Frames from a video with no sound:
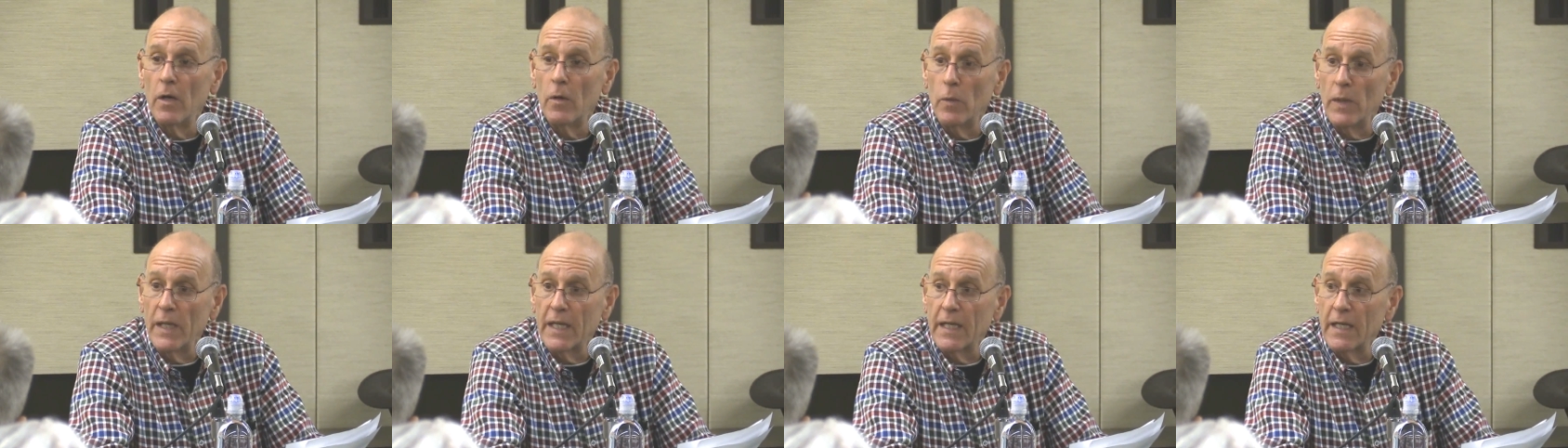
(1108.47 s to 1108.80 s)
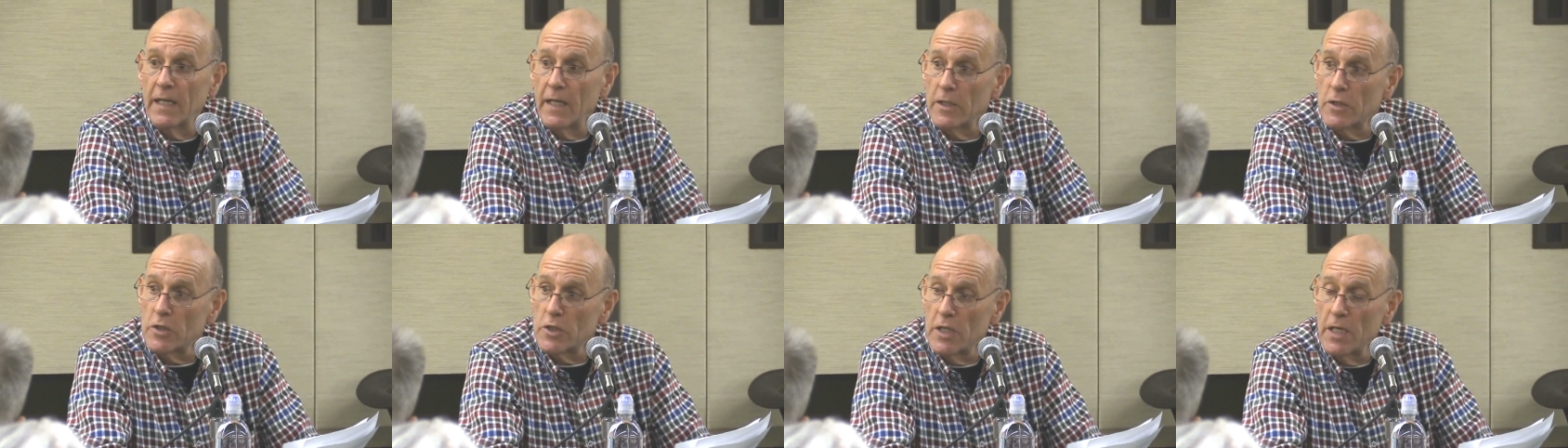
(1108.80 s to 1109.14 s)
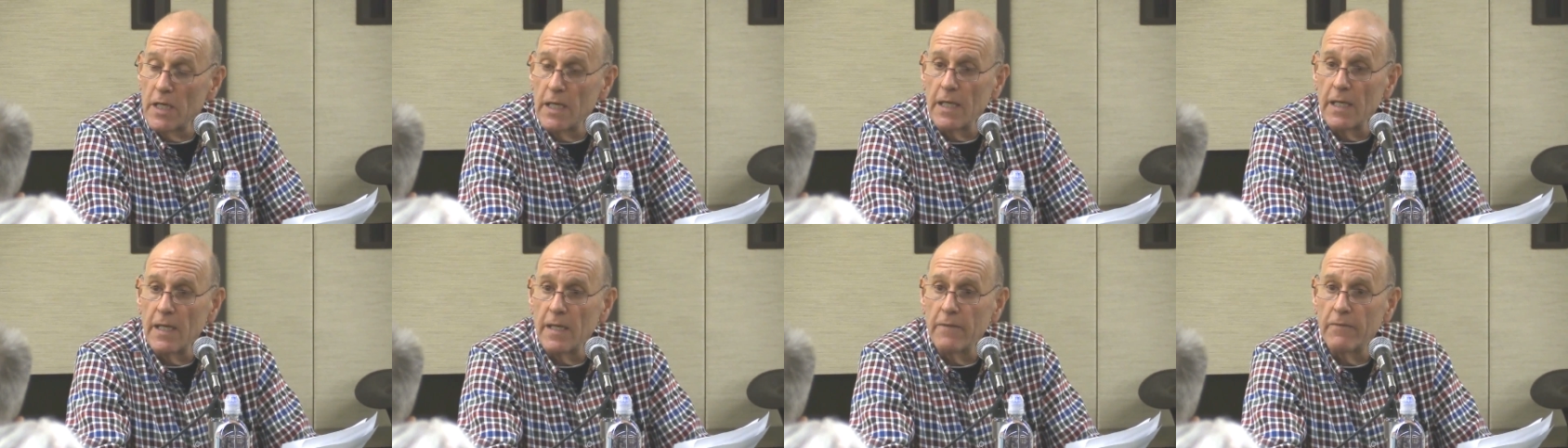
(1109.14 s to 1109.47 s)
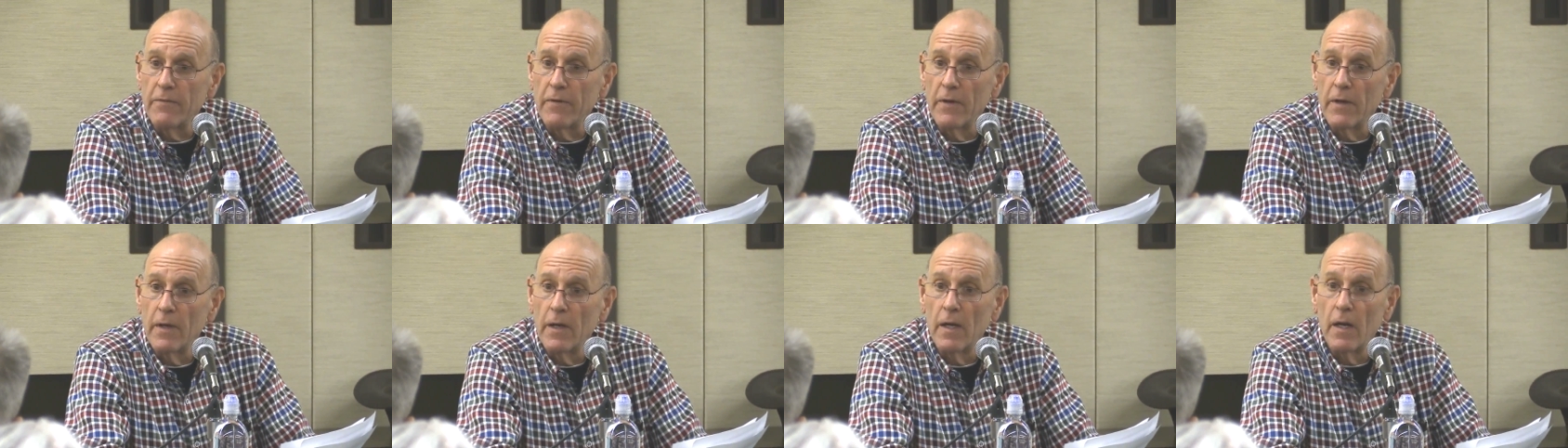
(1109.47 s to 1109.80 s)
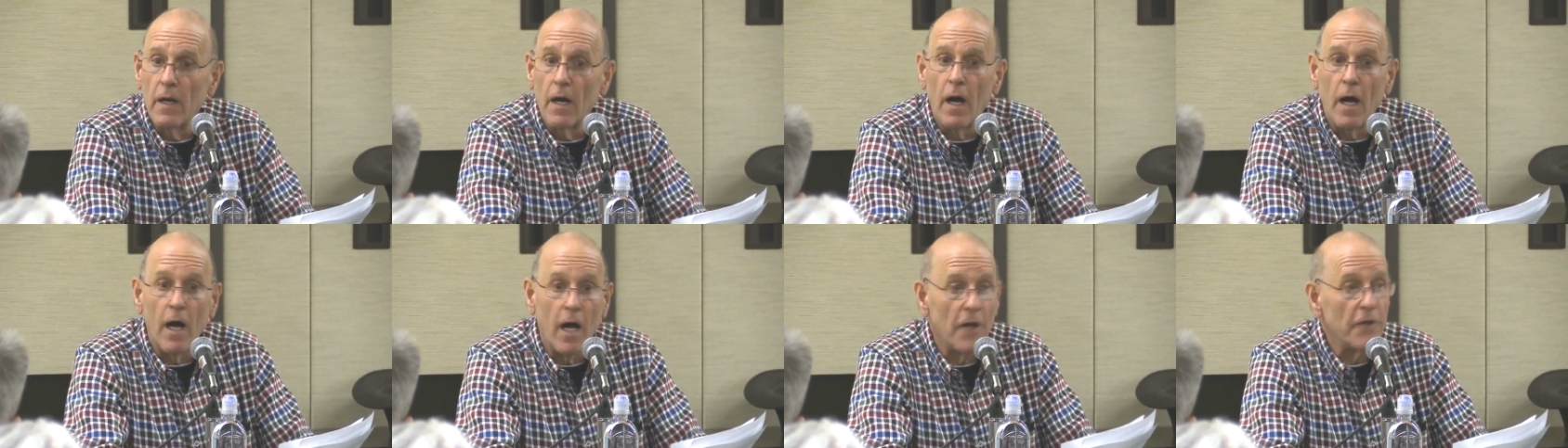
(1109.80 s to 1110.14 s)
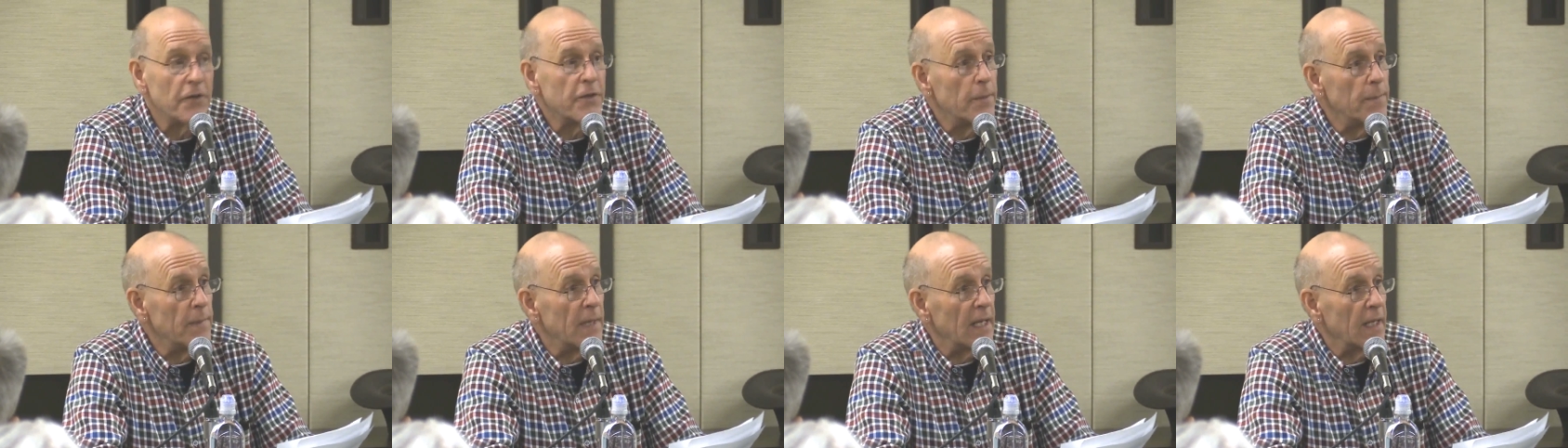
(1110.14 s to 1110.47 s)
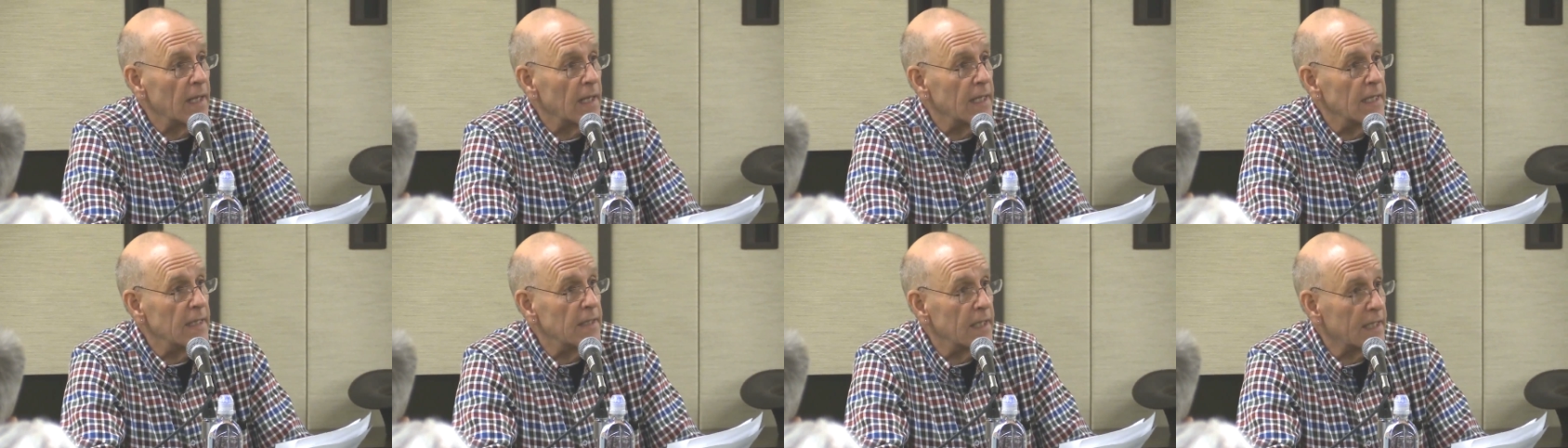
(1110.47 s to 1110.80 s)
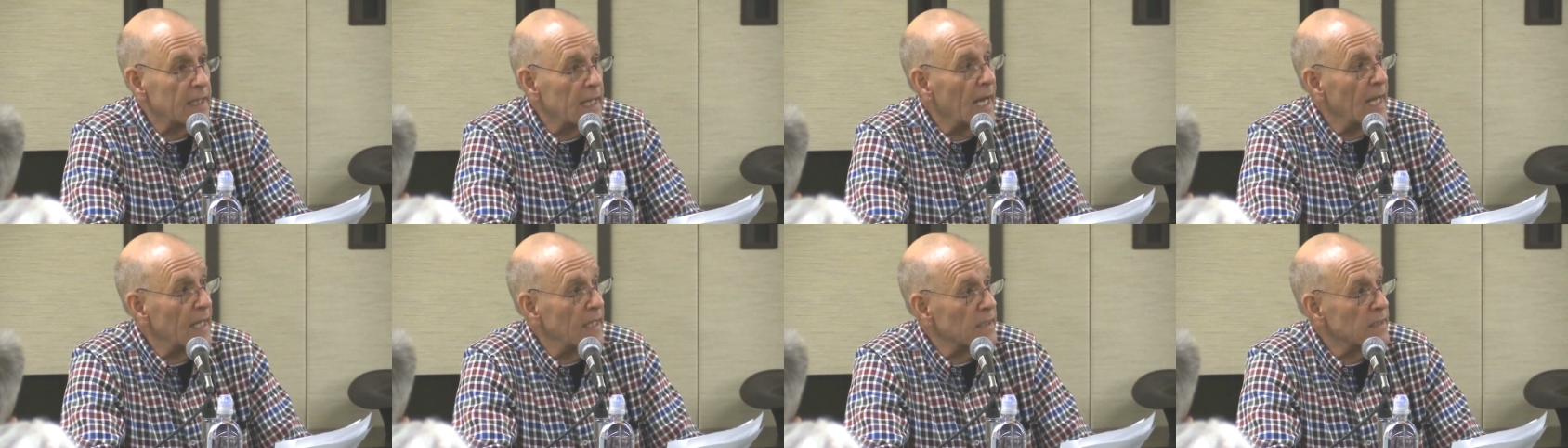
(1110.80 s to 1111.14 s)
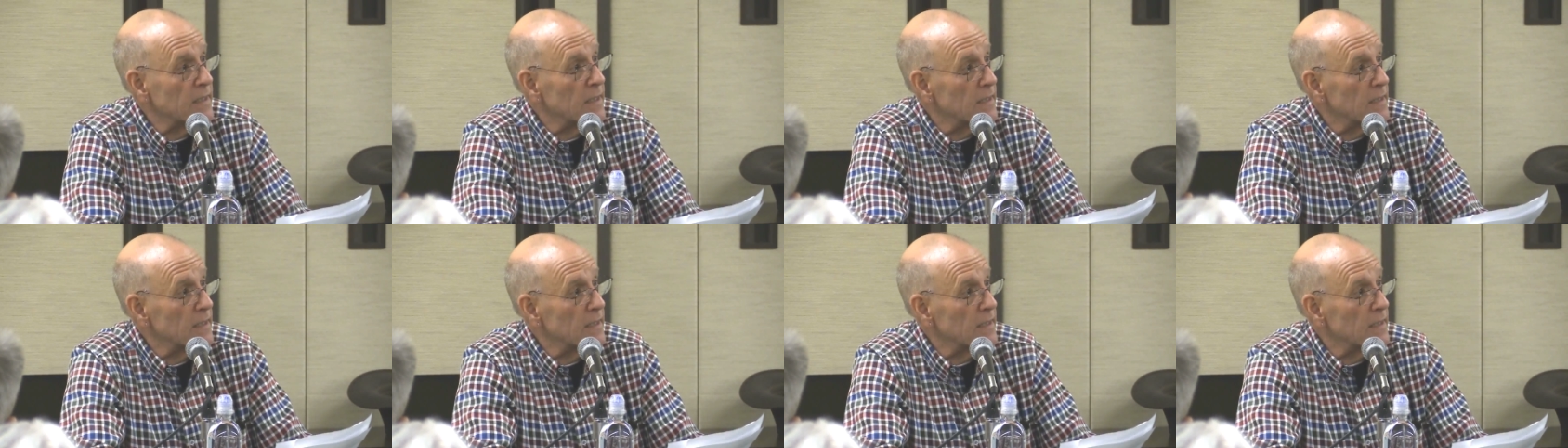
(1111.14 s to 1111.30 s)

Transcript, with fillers: we can achieve ultimately the kind of